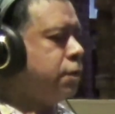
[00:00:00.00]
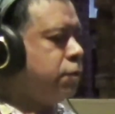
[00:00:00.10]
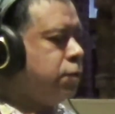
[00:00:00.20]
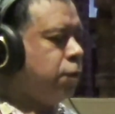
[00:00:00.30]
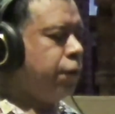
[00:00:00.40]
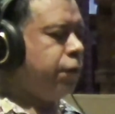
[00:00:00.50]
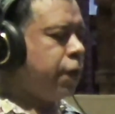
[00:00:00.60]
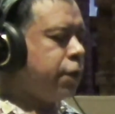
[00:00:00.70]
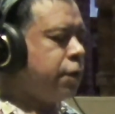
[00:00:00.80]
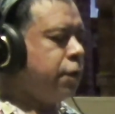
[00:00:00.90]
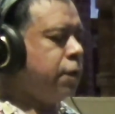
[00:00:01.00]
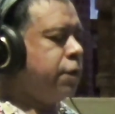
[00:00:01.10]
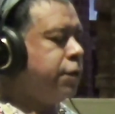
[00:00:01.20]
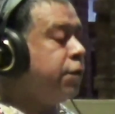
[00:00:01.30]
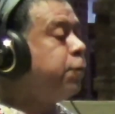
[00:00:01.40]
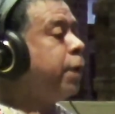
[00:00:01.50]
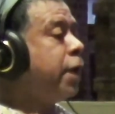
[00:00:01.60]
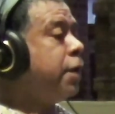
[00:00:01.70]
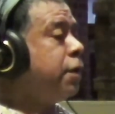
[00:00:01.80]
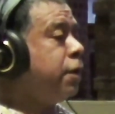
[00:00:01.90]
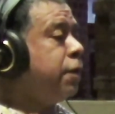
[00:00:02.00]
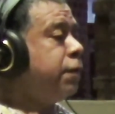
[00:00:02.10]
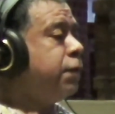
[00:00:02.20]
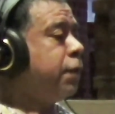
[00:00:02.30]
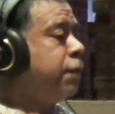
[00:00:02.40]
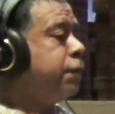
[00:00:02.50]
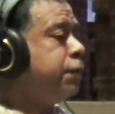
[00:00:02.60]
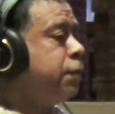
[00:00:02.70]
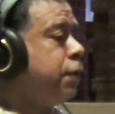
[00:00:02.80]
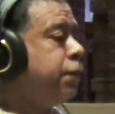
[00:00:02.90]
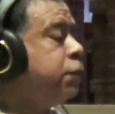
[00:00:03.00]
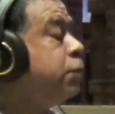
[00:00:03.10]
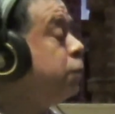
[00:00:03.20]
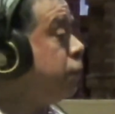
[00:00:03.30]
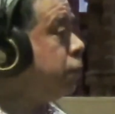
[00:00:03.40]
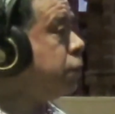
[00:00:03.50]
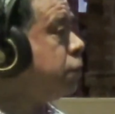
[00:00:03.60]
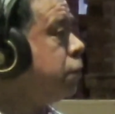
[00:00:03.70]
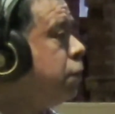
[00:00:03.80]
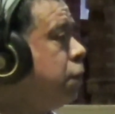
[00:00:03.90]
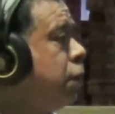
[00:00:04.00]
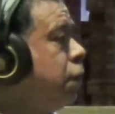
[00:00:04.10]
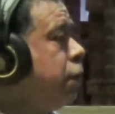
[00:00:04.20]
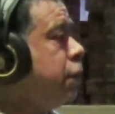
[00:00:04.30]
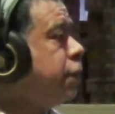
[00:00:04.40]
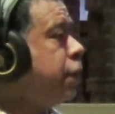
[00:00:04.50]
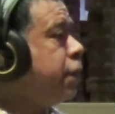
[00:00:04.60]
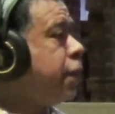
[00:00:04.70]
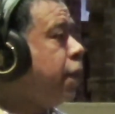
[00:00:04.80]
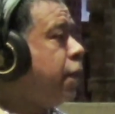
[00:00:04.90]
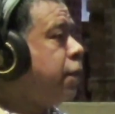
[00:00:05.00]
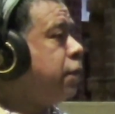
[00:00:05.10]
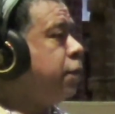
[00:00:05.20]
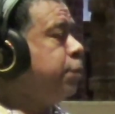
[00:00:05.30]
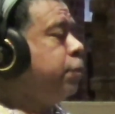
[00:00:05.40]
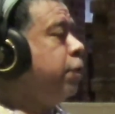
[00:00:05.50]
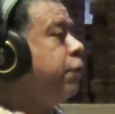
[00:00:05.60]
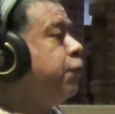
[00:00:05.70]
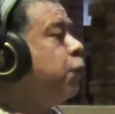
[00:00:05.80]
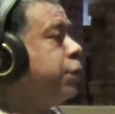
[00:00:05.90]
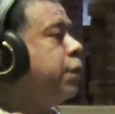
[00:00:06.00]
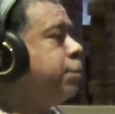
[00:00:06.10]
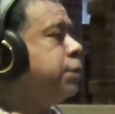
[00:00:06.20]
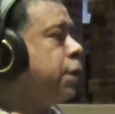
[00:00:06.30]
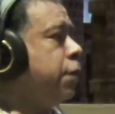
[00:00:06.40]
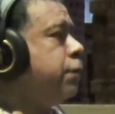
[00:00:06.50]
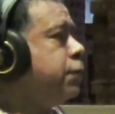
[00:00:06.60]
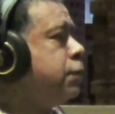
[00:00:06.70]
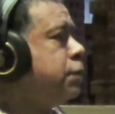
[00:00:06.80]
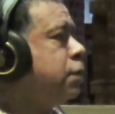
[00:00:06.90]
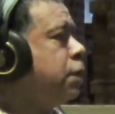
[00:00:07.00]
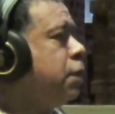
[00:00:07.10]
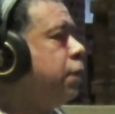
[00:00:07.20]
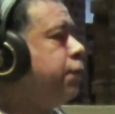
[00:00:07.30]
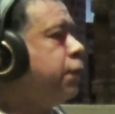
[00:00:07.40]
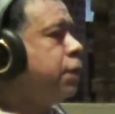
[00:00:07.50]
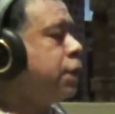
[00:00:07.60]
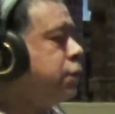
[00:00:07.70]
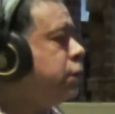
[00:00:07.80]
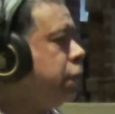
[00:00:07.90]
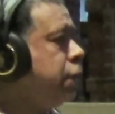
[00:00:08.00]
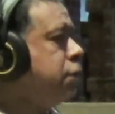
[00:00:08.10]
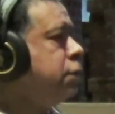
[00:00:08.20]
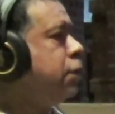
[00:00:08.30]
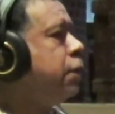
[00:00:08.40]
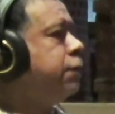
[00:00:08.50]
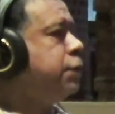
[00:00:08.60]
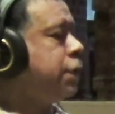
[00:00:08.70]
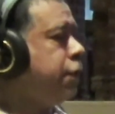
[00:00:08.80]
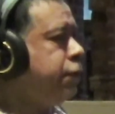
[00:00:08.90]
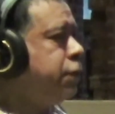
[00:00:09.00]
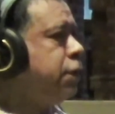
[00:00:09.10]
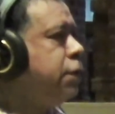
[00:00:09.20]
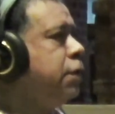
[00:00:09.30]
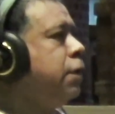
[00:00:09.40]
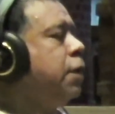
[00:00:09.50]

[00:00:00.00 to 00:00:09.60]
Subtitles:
sort of like the array of tools that they can employ for themselves, of consent, of safety,